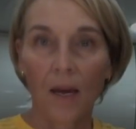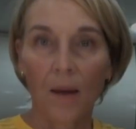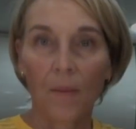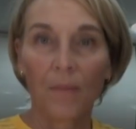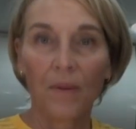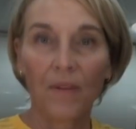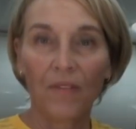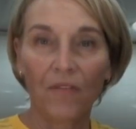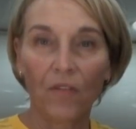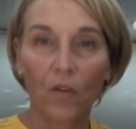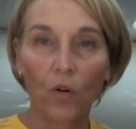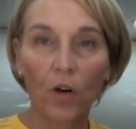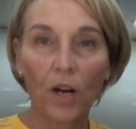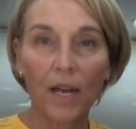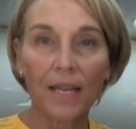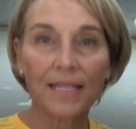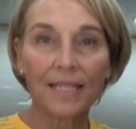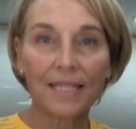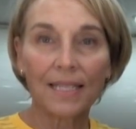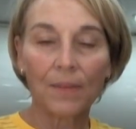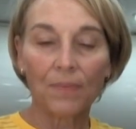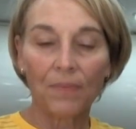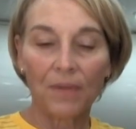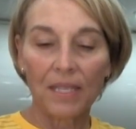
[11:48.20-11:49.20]
Before I
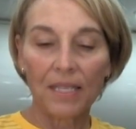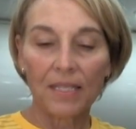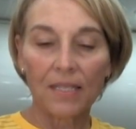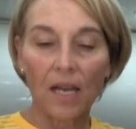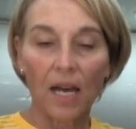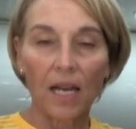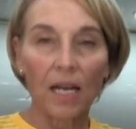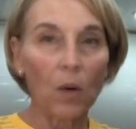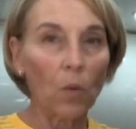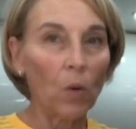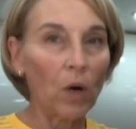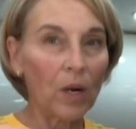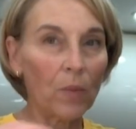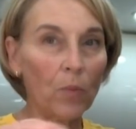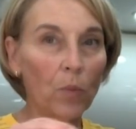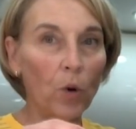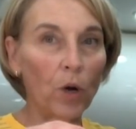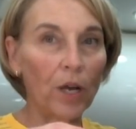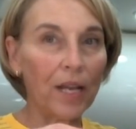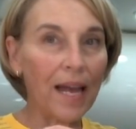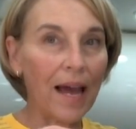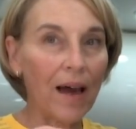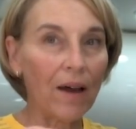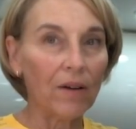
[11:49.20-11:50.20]
slip these on, I want to
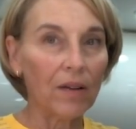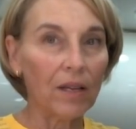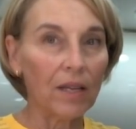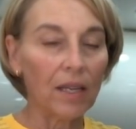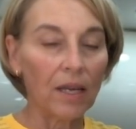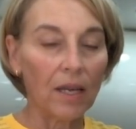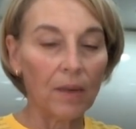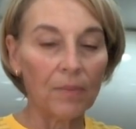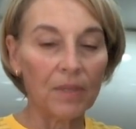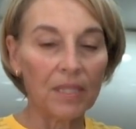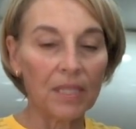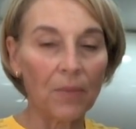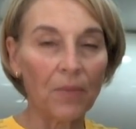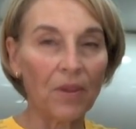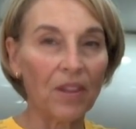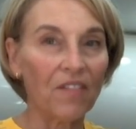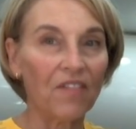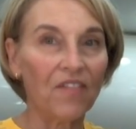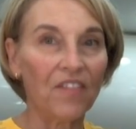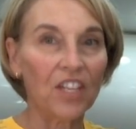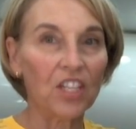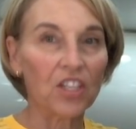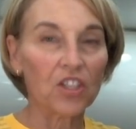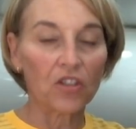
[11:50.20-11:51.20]
point out some of the
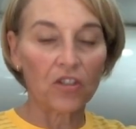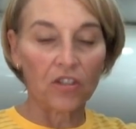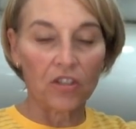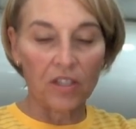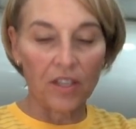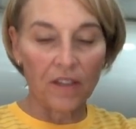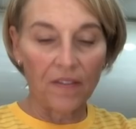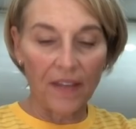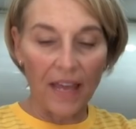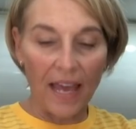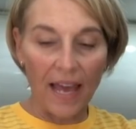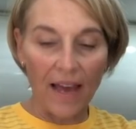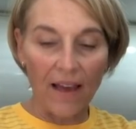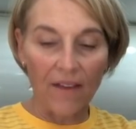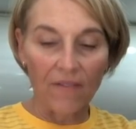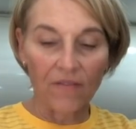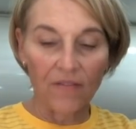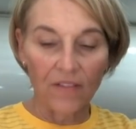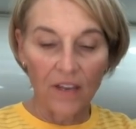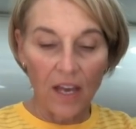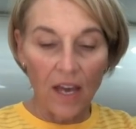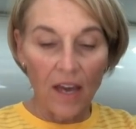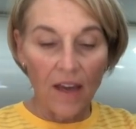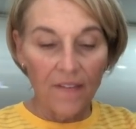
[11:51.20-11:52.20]
features that they have.
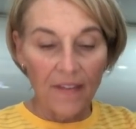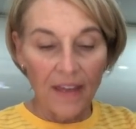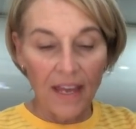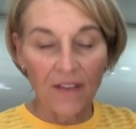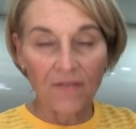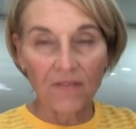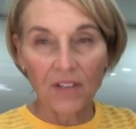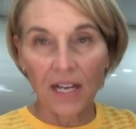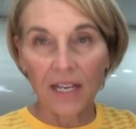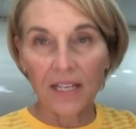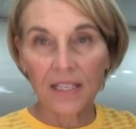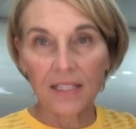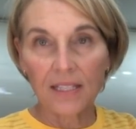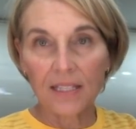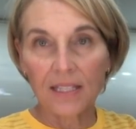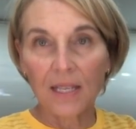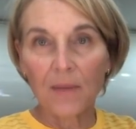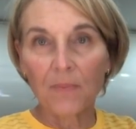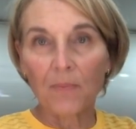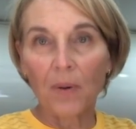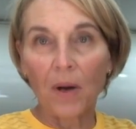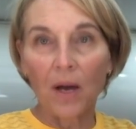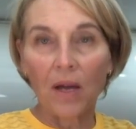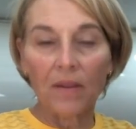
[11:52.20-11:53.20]
They have nice
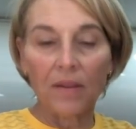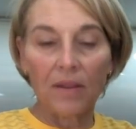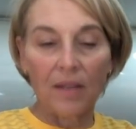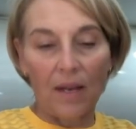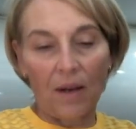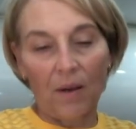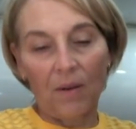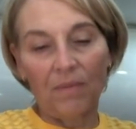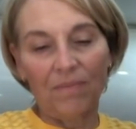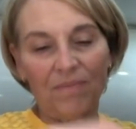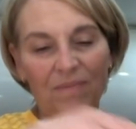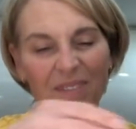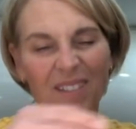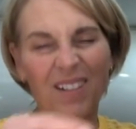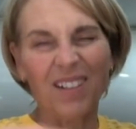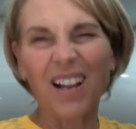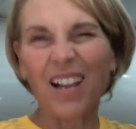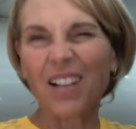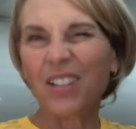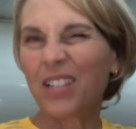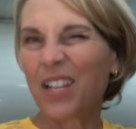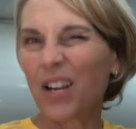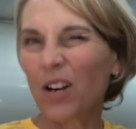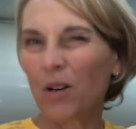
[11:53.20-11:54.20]
deep, they're
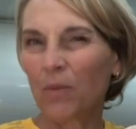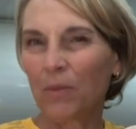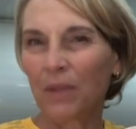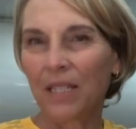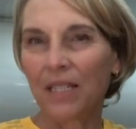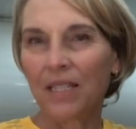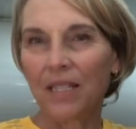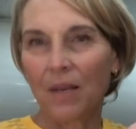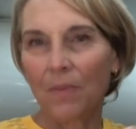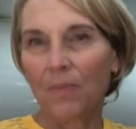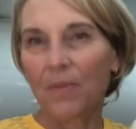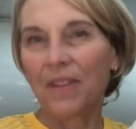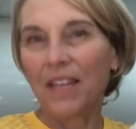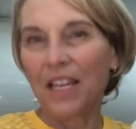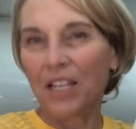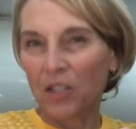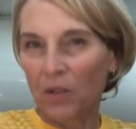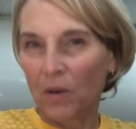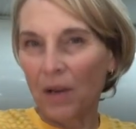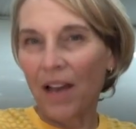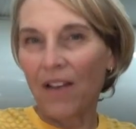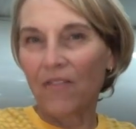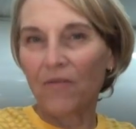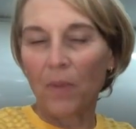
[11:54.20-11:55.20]
not terribly deep, but they
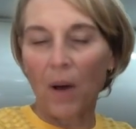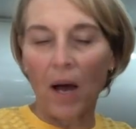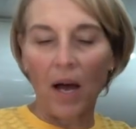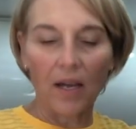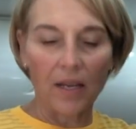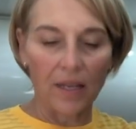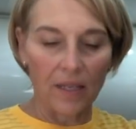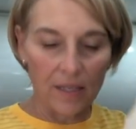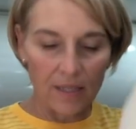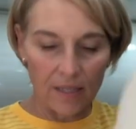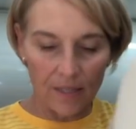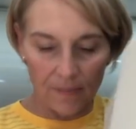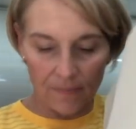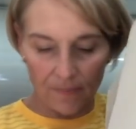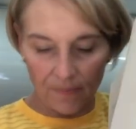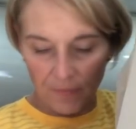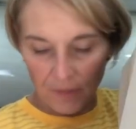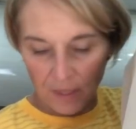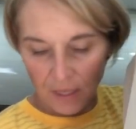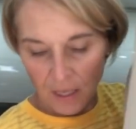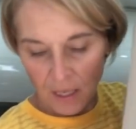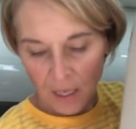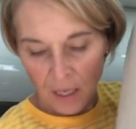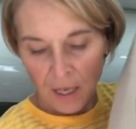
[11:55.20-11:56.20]
do have pockets.
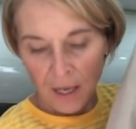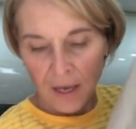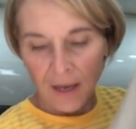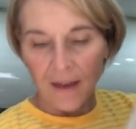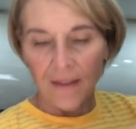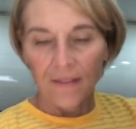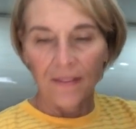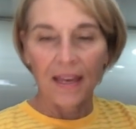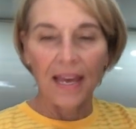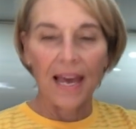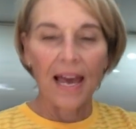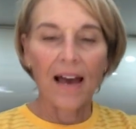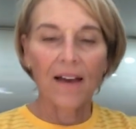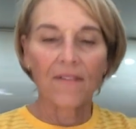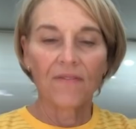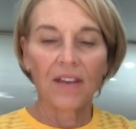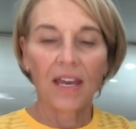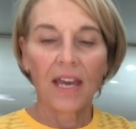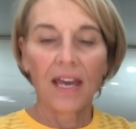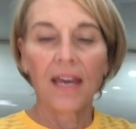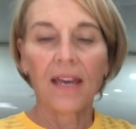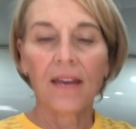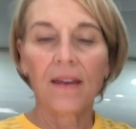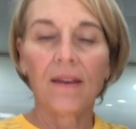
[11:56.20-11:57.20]
They have
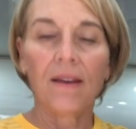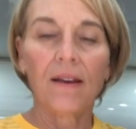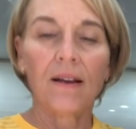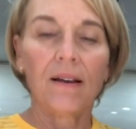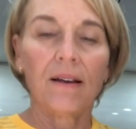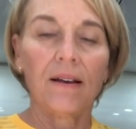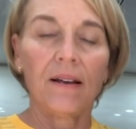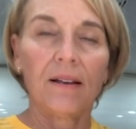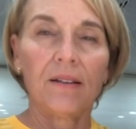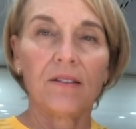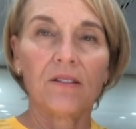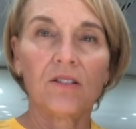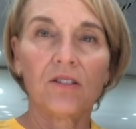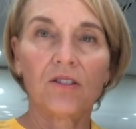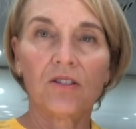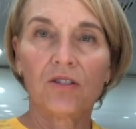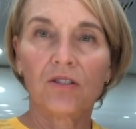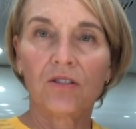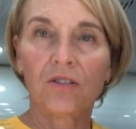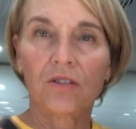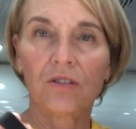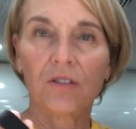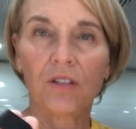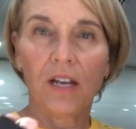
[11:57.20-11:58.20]
a
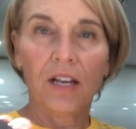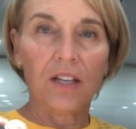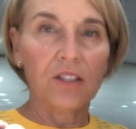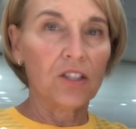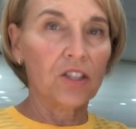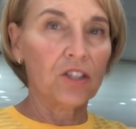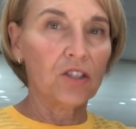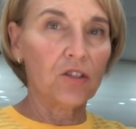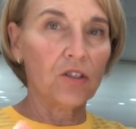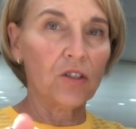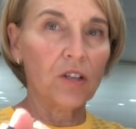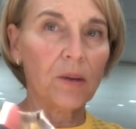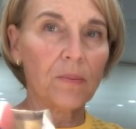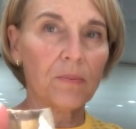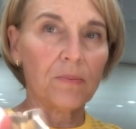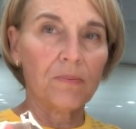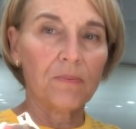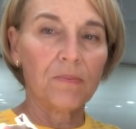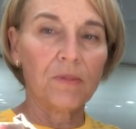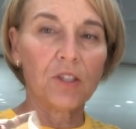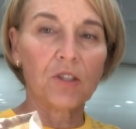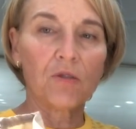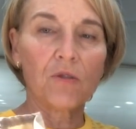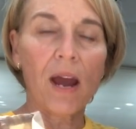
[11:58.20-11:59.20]
stirrup
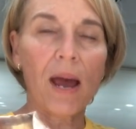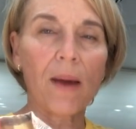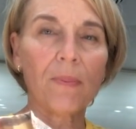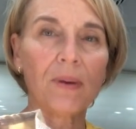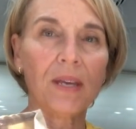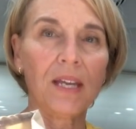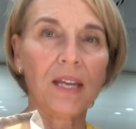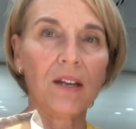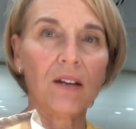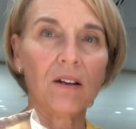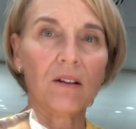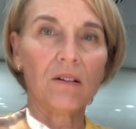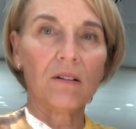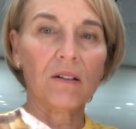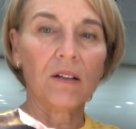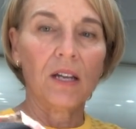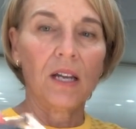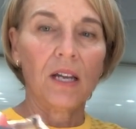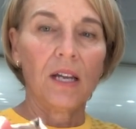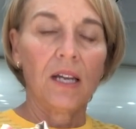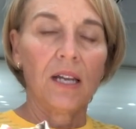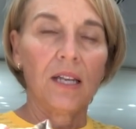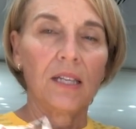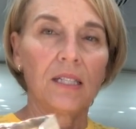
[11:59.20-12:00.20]
strap here
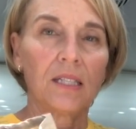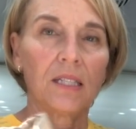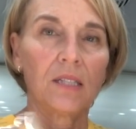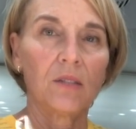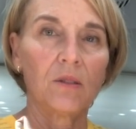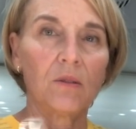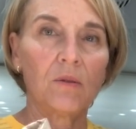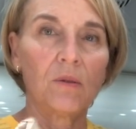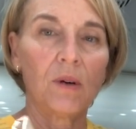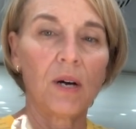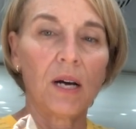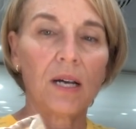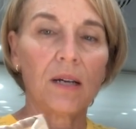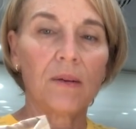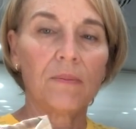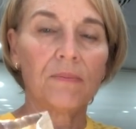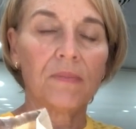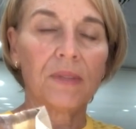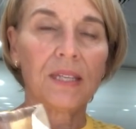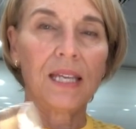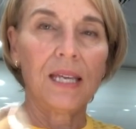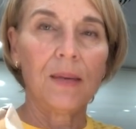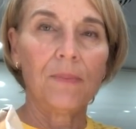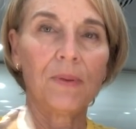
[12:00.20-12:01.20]
to
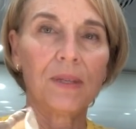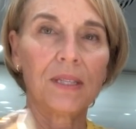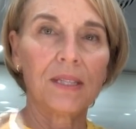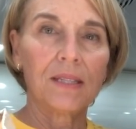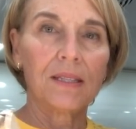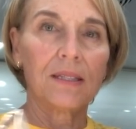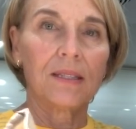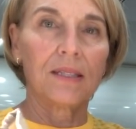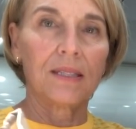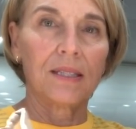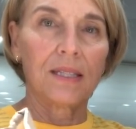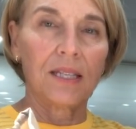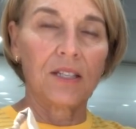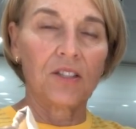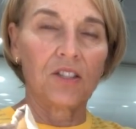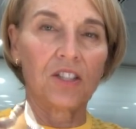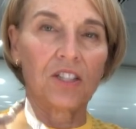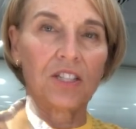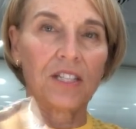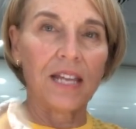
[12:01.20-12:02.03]
keep it cinched